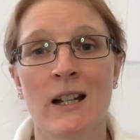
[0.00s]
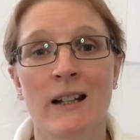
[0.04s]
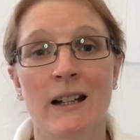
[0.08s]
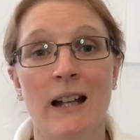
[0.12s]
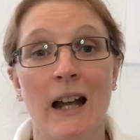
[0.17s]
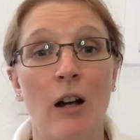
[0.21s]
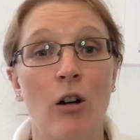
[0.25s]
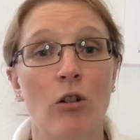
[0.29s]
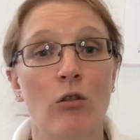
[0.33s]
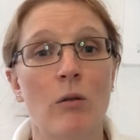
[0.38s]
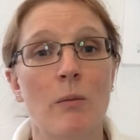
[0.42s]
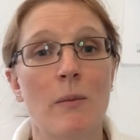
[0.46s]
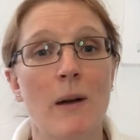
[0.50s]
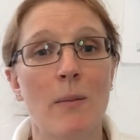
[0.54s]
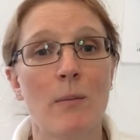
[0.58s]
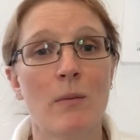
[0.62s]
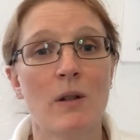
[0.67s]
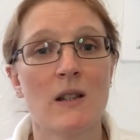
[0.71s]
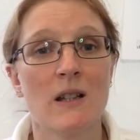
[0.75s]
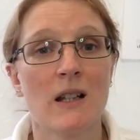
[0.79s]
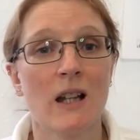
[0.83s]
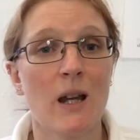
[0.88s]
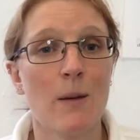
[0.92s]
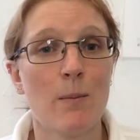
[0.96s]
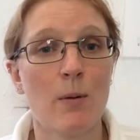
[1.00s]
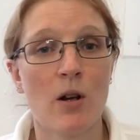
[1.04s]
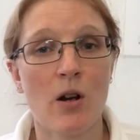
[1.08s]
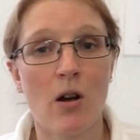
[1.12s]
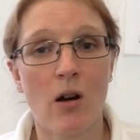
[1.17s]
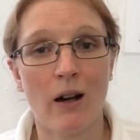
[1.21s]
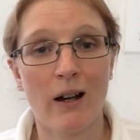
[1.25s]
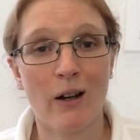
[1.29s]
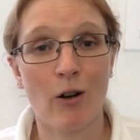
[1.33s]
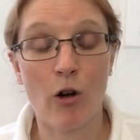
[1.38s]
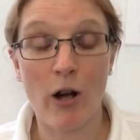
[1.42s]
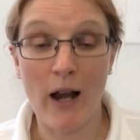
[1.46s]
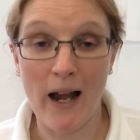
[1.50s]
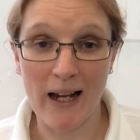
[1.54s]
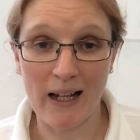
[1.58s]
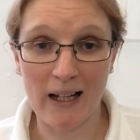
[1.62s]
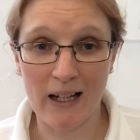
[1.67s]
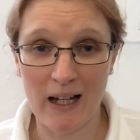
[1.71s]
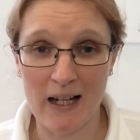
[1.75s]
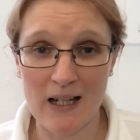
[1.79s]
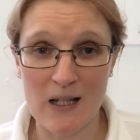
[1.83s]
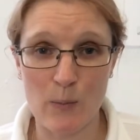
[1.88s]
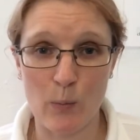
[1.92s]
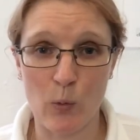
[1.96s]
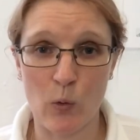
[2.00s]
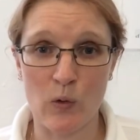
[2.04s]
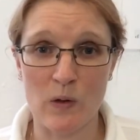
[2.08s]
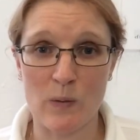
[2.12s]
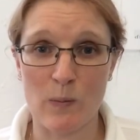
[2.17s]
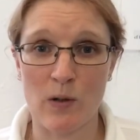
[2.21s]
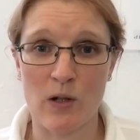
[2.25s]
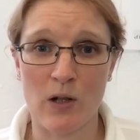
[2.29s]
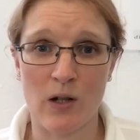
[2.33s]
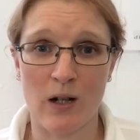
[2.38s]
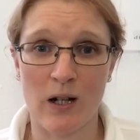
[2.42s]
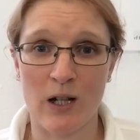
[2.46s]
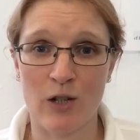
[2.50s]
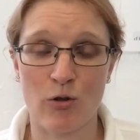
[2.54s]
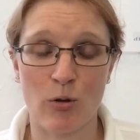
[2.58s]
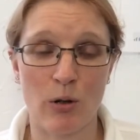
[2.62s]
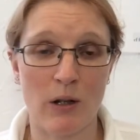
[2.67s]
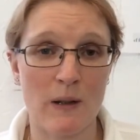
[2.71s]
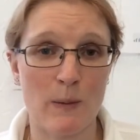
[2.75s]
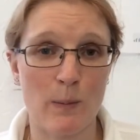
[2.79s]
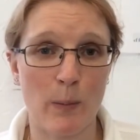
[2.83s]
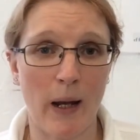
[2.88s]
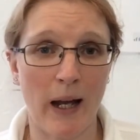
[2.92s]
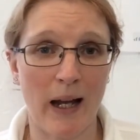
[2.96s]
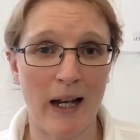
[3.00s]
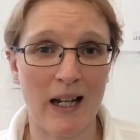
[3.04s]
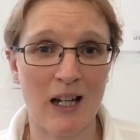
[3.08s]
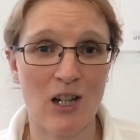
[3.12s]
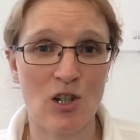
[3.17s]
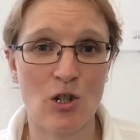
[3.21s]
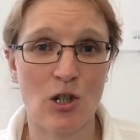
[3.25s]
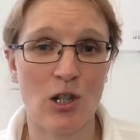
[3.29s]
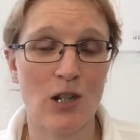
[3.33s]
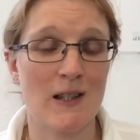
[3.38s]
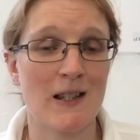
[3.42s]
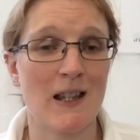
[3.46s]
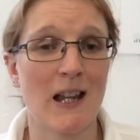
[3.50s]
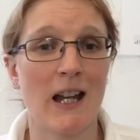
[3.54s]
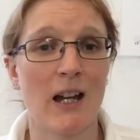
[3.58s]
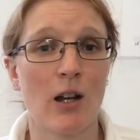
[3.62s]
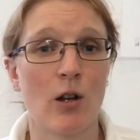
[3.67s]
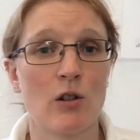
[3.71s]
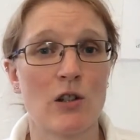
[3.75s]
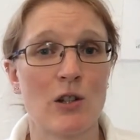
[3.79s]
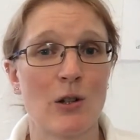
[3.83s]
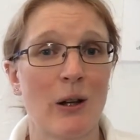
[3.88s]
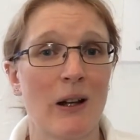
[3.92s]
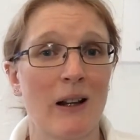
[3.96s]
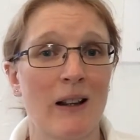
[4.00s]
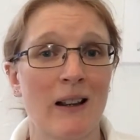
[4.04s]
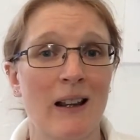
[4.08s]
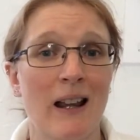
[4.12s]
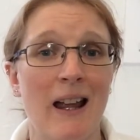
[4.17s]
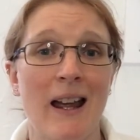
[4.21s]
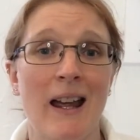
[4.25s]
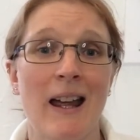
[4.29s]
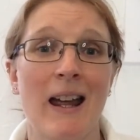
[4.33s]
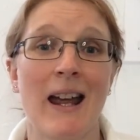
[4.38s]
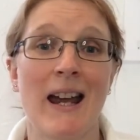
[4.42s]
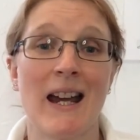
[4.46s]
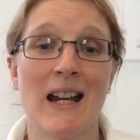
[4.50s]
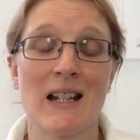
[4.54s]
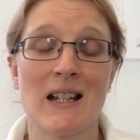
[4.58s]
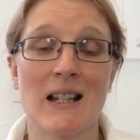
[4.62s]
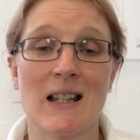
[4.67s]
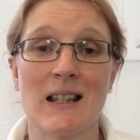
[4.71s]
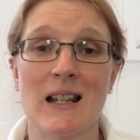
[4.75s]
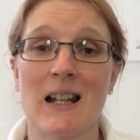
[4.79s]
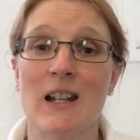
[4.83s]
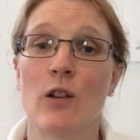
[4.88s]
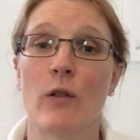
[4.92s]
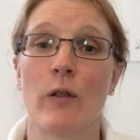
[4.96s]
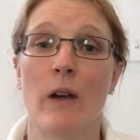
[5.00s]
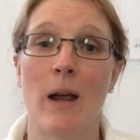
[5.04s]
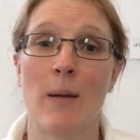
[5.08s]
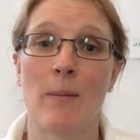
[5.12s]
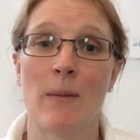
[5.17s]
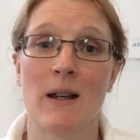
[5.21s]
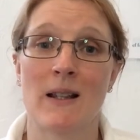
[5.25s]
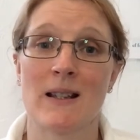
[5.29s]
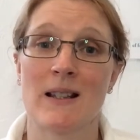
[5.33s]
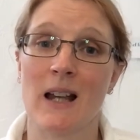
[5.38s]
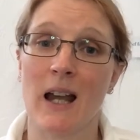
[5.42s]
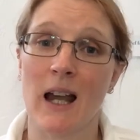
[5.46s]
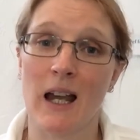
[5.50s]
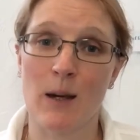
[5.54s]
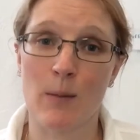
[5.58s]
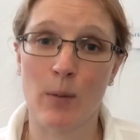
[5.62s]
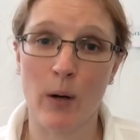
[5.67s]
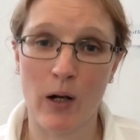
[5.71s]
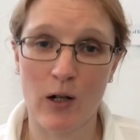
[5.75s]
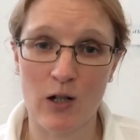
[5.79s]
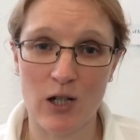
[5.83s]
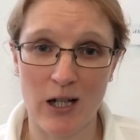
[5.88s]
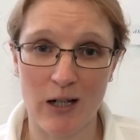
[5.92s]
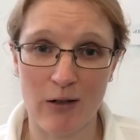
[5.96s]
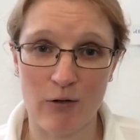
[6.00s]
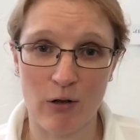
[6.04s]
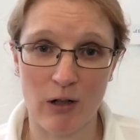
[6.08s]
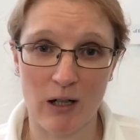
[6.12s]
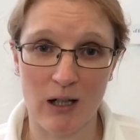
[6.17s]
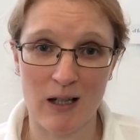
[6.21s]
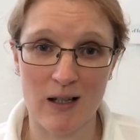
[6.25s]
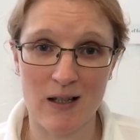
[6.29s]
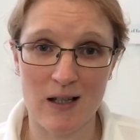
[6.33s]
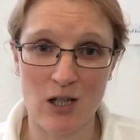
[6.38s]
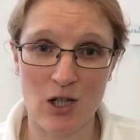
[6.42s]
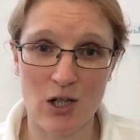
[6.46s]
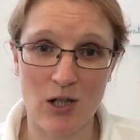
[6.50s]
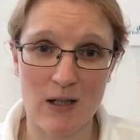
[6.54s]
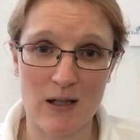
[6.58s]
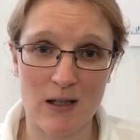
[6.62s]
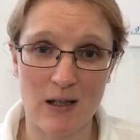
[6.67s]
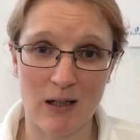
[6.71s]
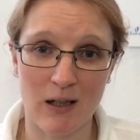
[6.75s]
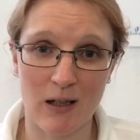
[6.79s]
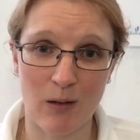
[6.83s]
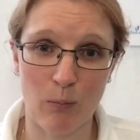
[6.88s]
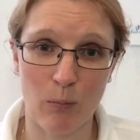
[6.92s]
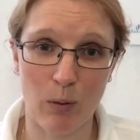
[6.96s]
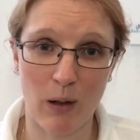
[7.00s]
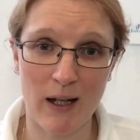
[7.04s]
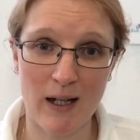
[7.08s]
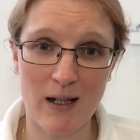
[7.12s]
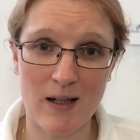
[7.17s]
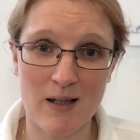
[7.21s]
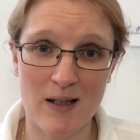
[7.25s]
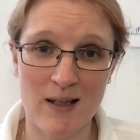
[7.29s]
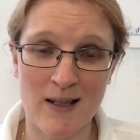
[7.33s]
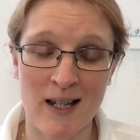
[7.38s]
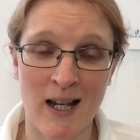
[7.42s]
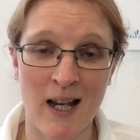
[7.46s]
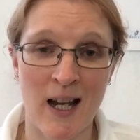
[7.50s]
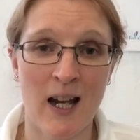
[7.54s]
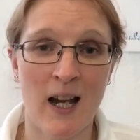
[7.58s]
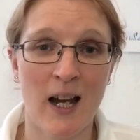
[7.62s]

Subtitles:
Now, remember to keep an eye on NK Sports Podiatry's page, because they are doing their A to Z of MSK podiatric conditions and complaints.